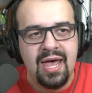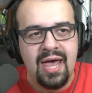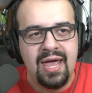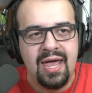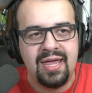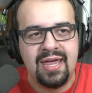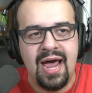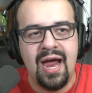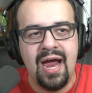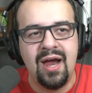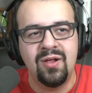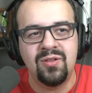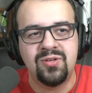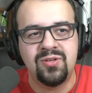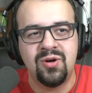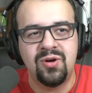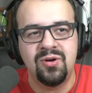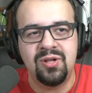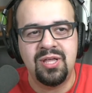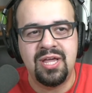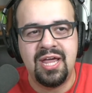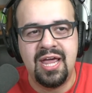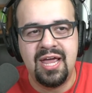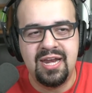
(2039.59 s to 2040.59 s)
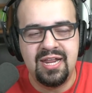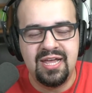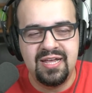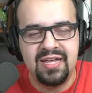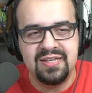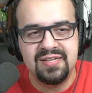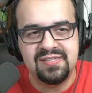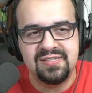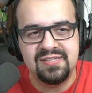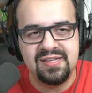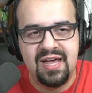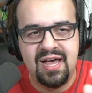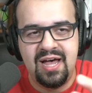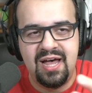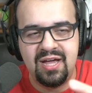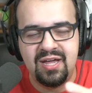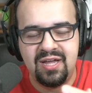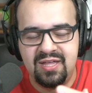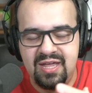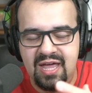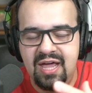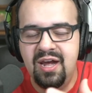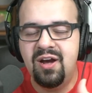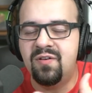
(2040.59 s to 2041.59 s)
and Kyle Turley in his
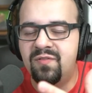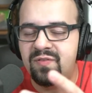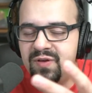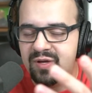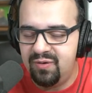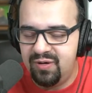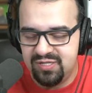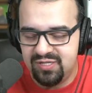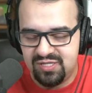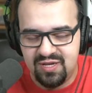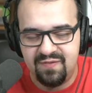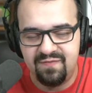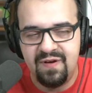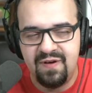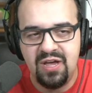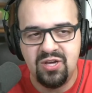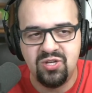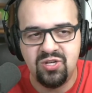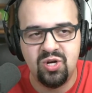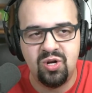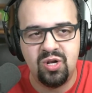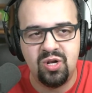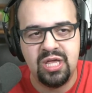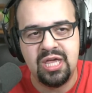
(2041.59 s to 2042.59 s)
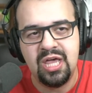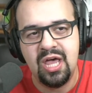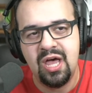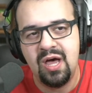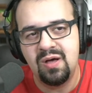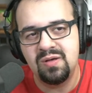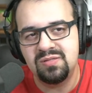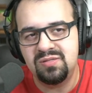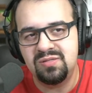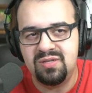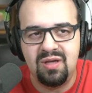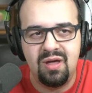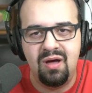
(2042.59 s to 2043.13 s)
interview, his confessional, he goes,